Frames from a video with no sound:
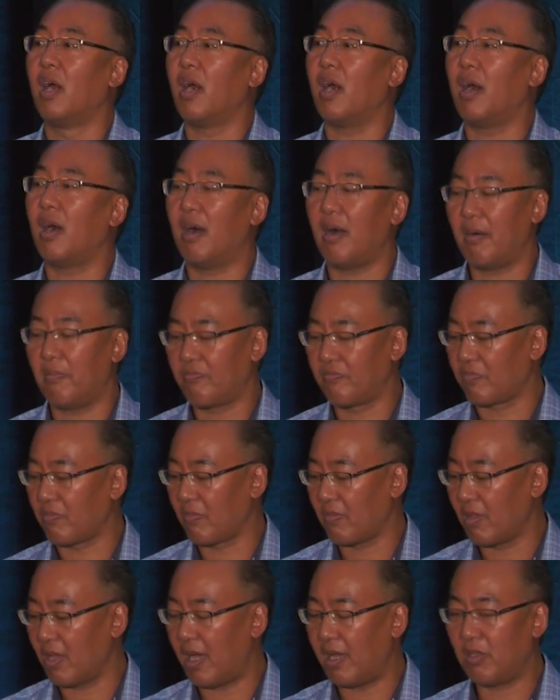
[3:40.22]

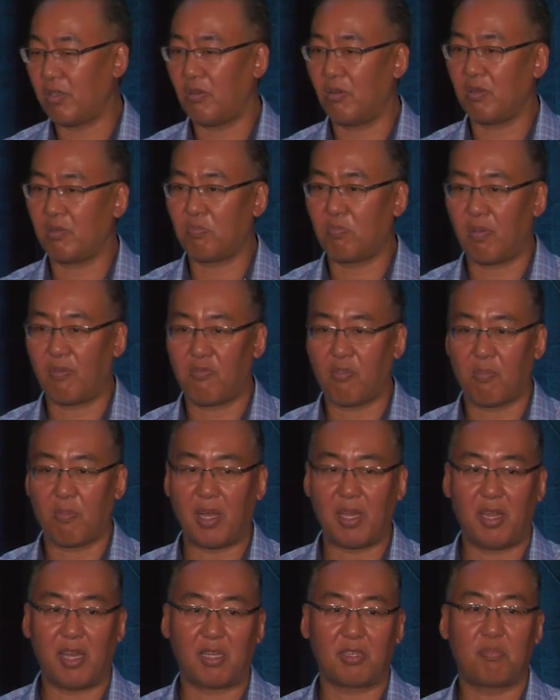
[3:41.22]
I do it before
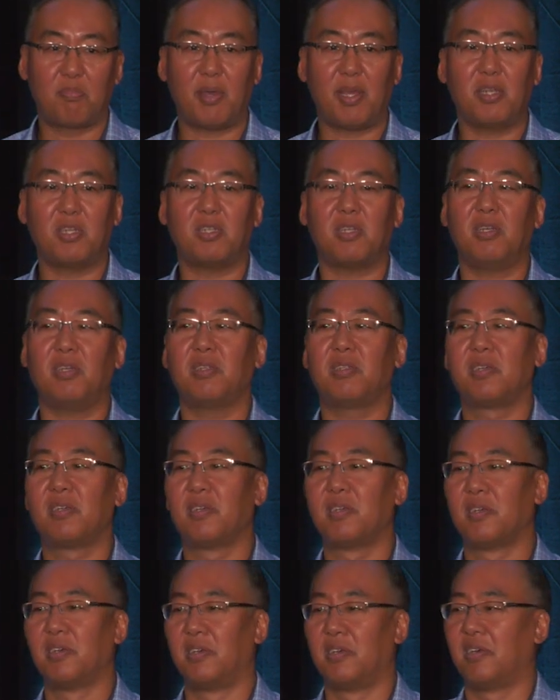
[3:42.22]
my next patient.
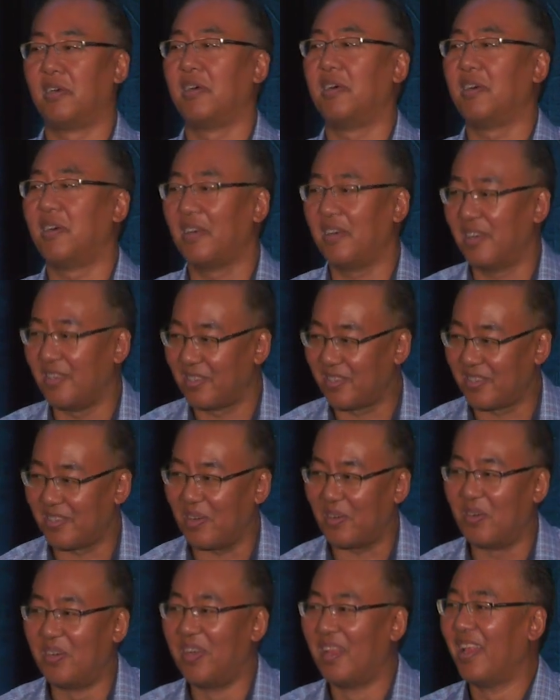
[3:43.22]

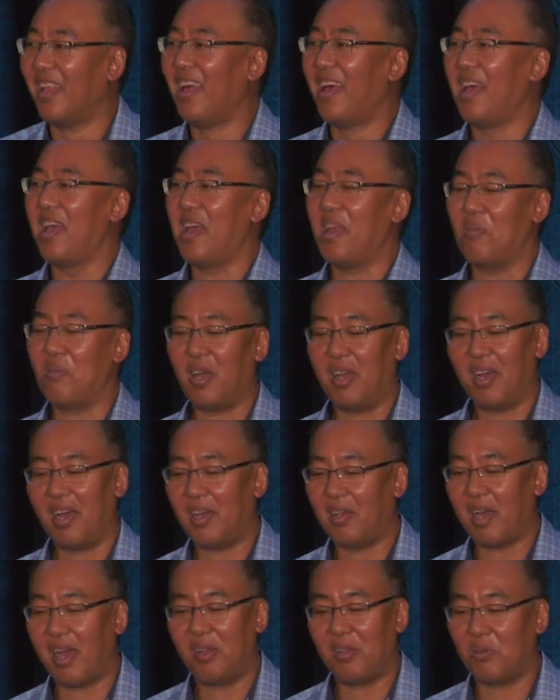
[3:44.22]
So anyway,
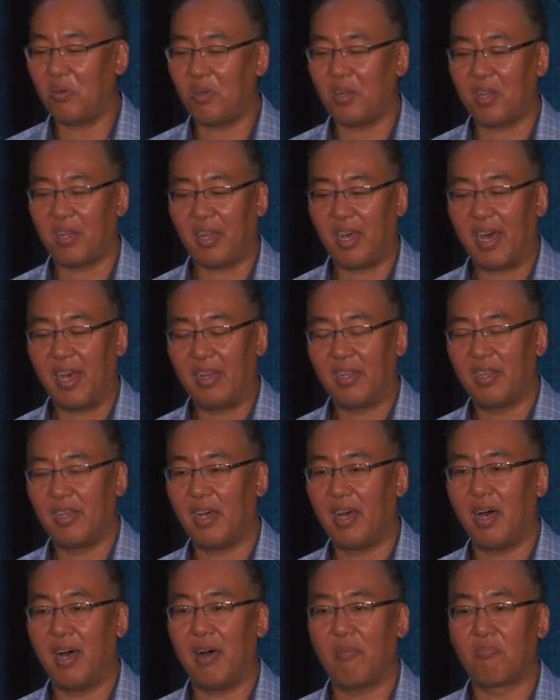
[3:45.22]
I do it a lot.
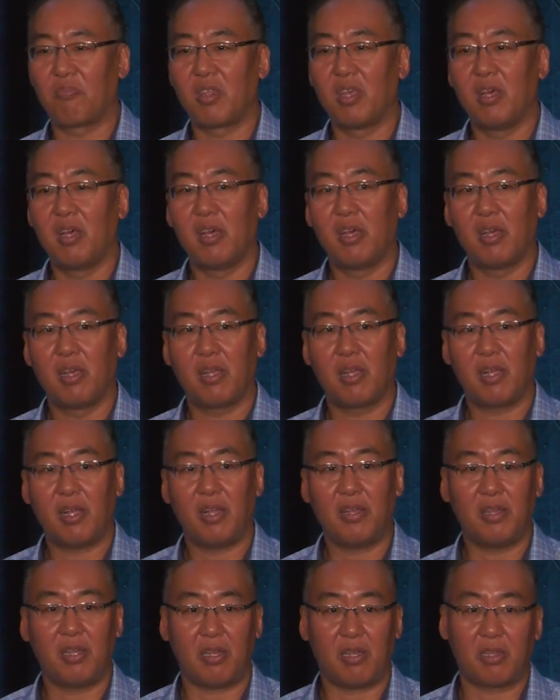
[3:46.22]

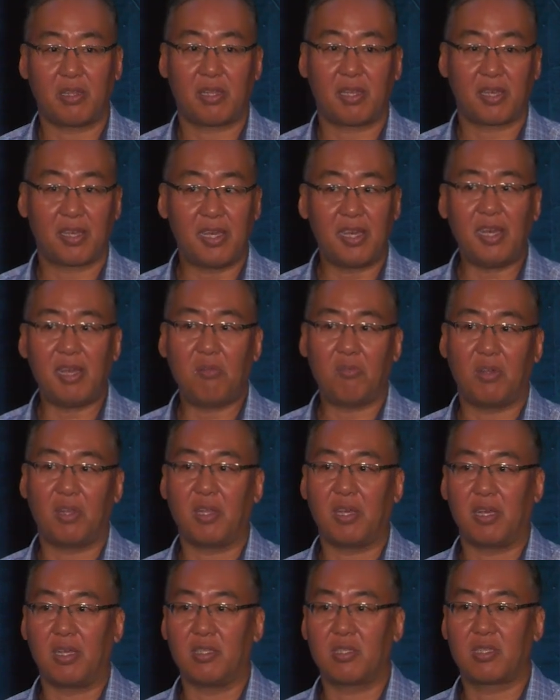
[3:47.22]
And the key
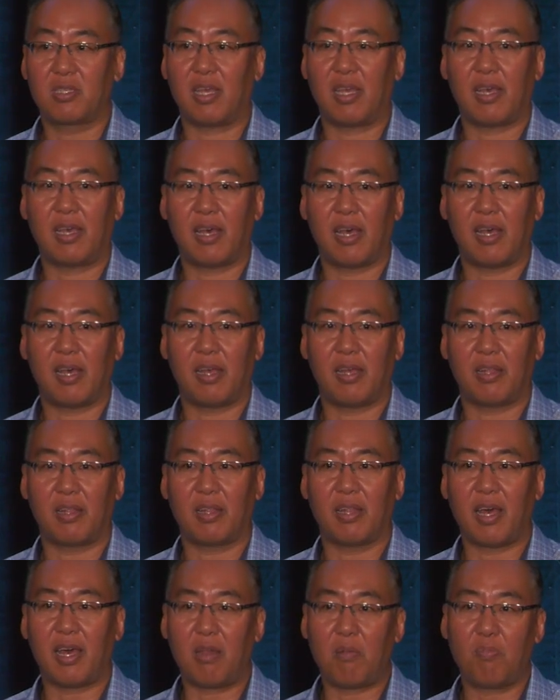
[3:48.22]
really is a
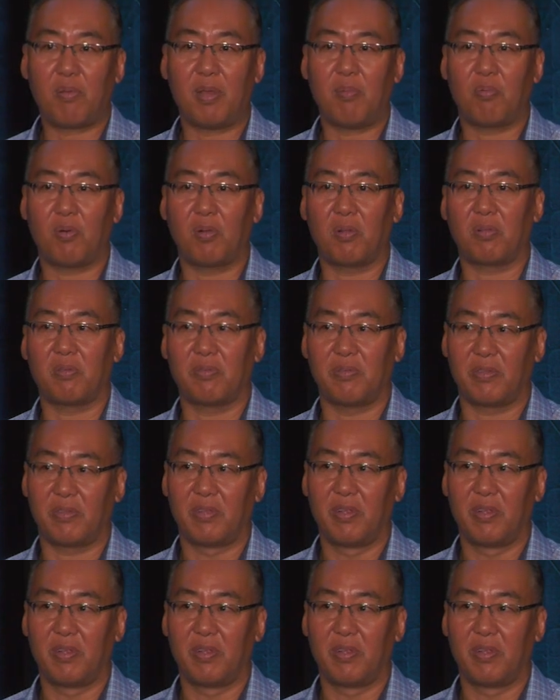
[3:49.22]
lot of people,